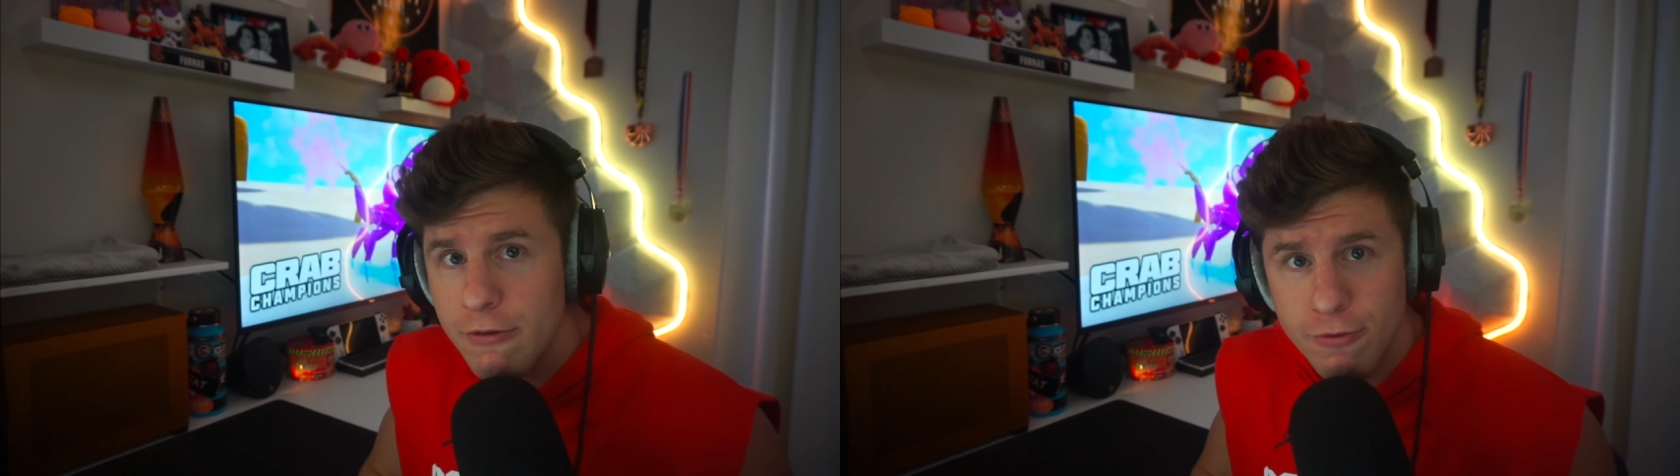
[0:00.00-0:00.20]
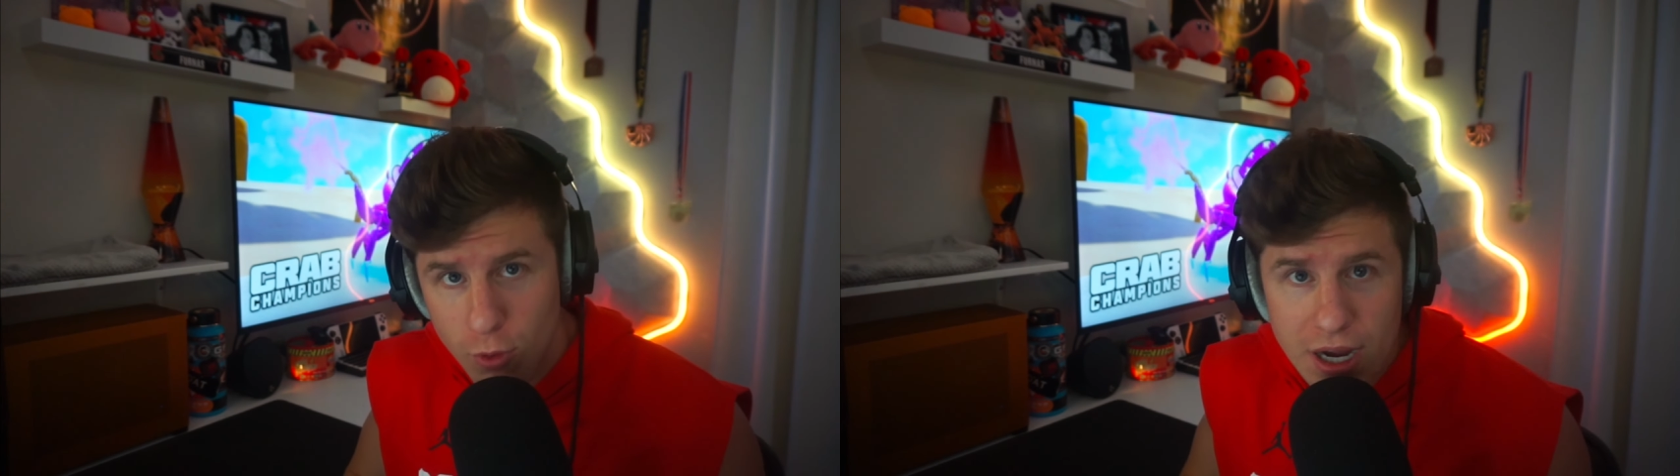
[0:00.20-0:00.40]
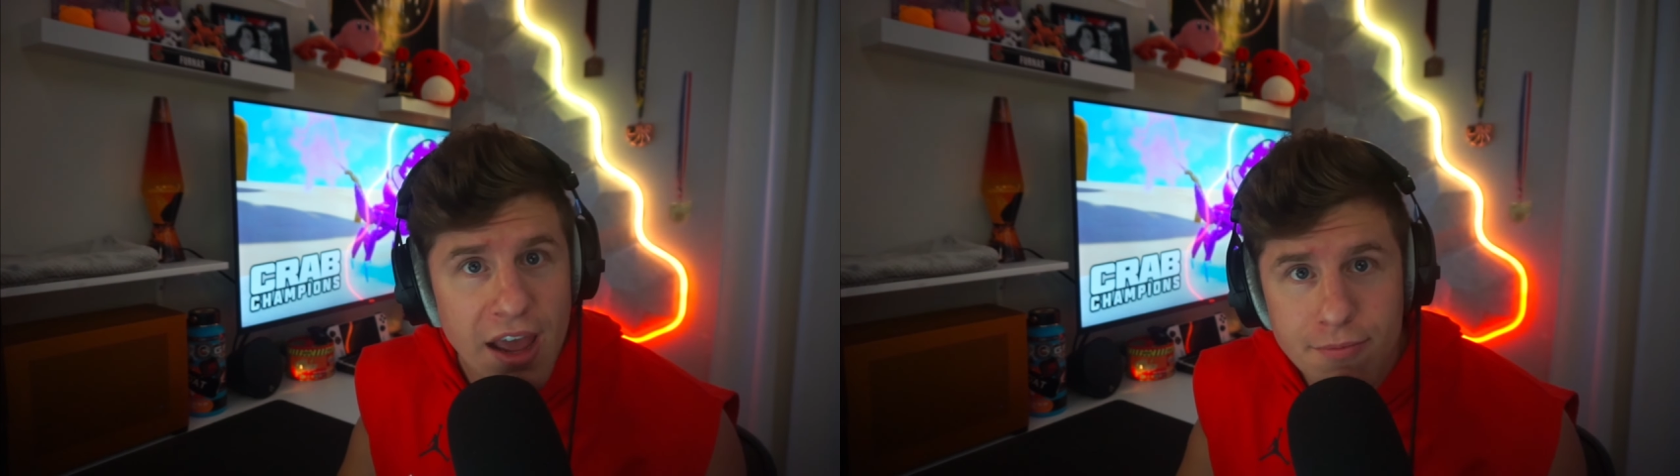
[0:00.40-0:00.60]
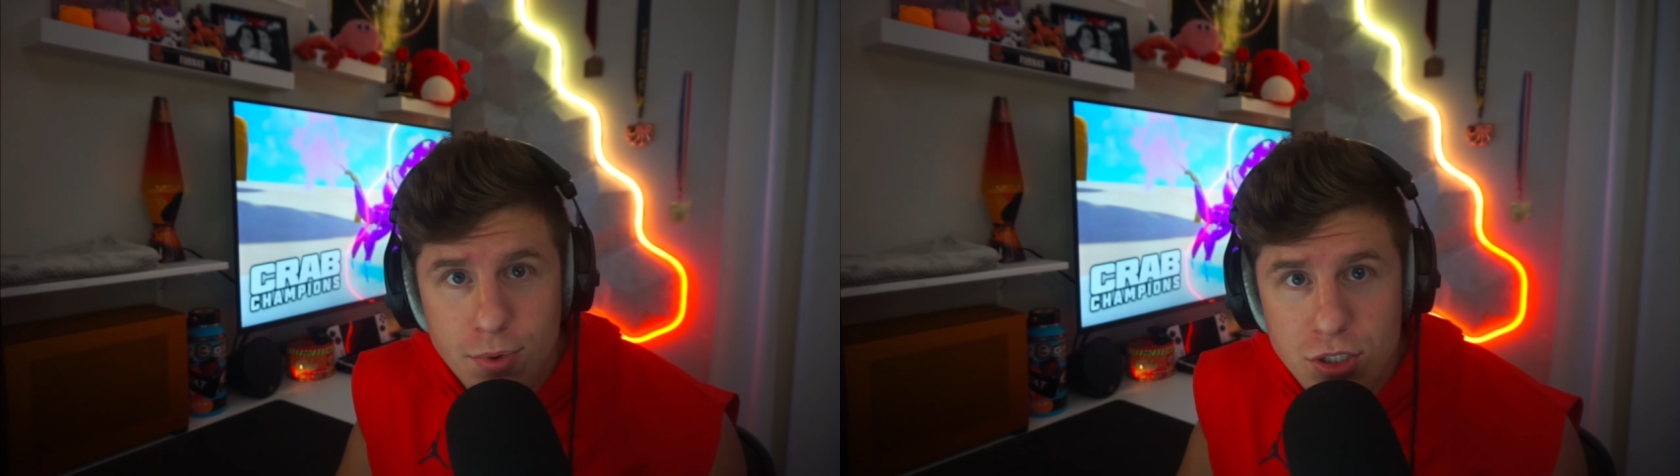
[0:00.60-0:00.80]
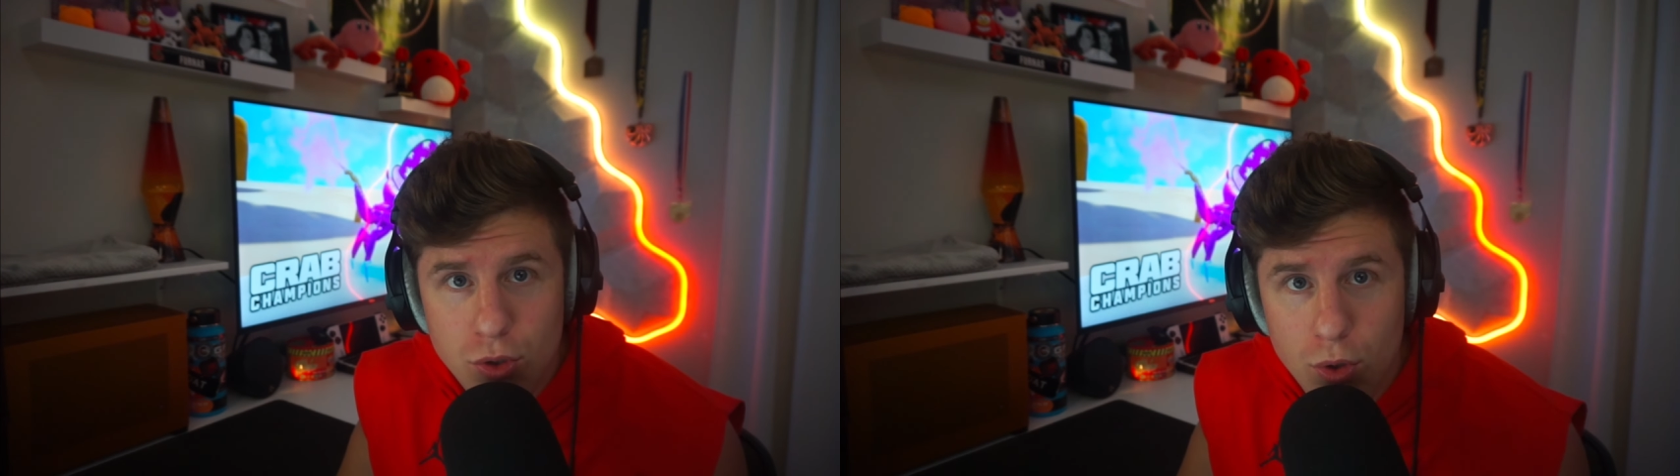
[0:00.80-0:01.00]

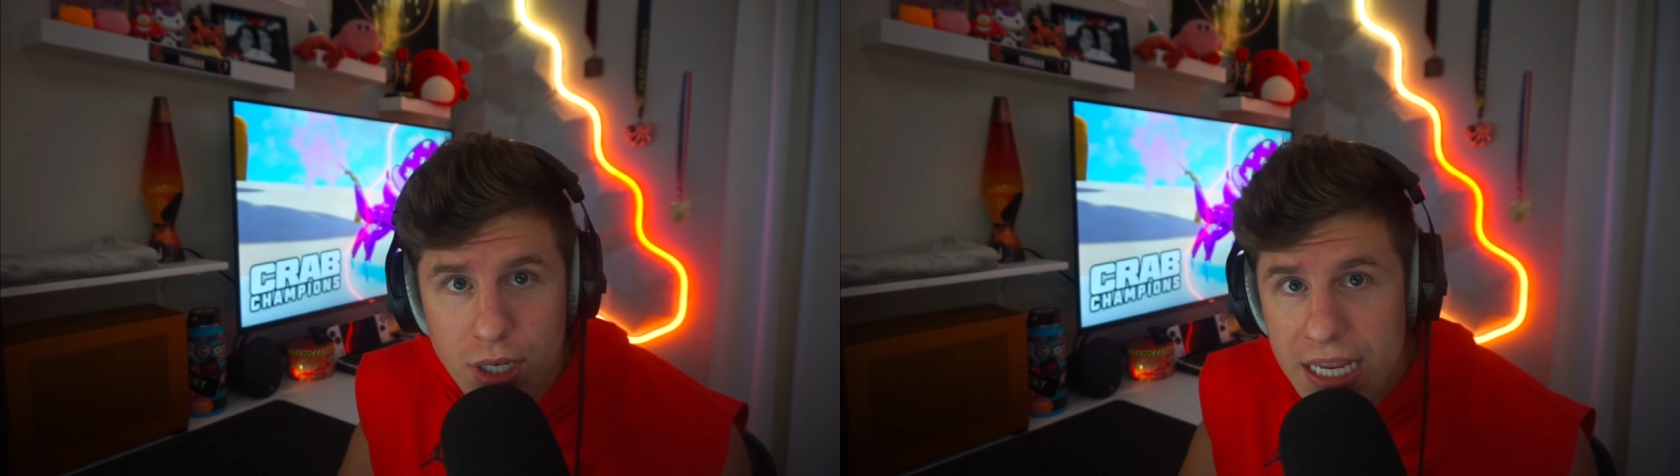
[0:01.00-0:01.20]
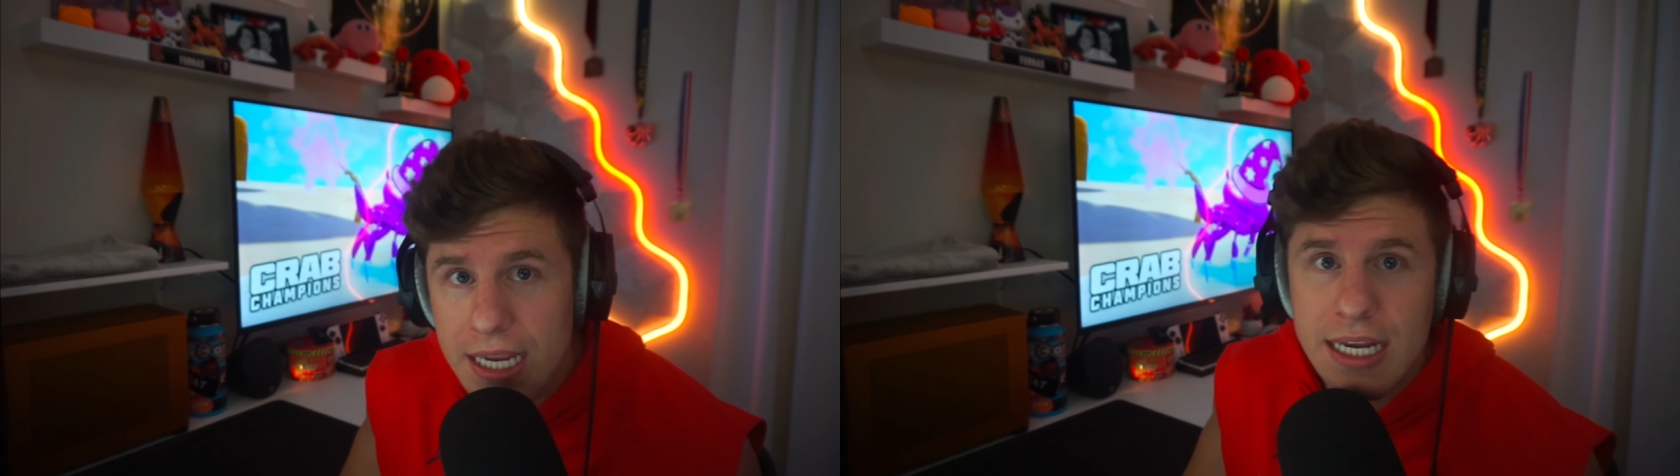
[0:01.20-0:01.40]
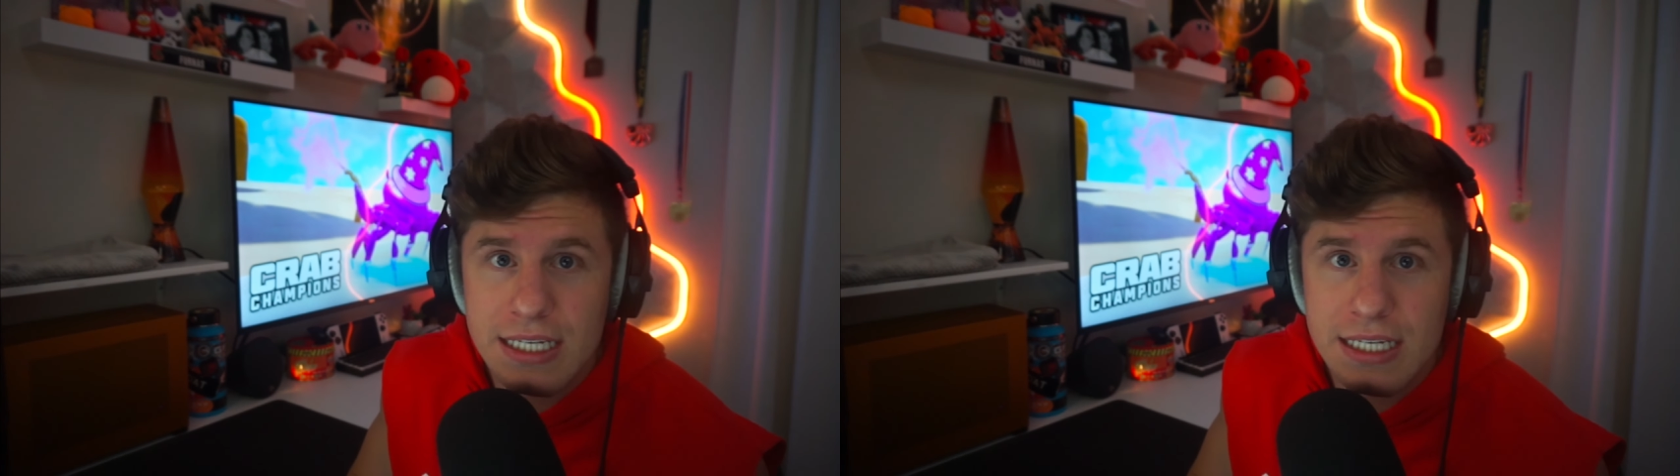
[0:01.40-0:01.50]
4.5 months old.